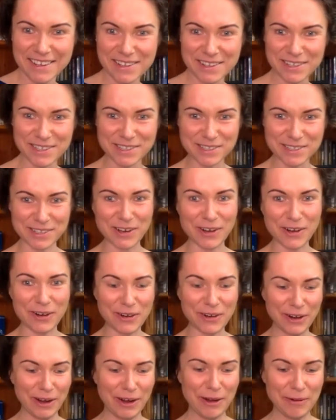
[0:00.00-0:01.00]

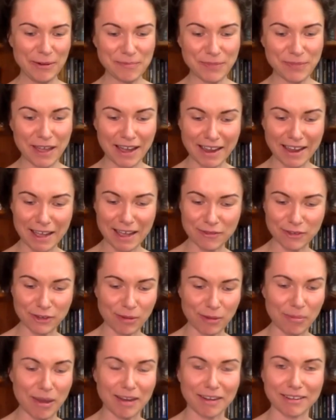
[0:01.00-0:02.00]
so um, I have a
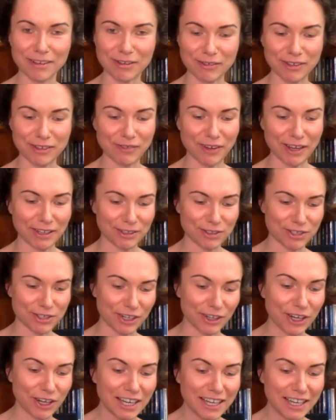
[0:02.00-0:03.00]
competitive advantage
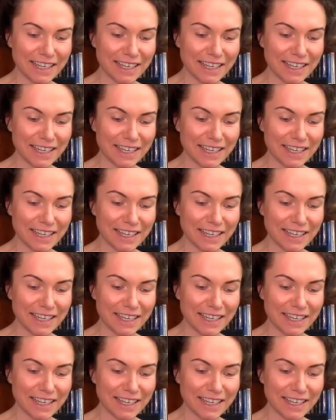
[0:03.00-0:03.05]
here.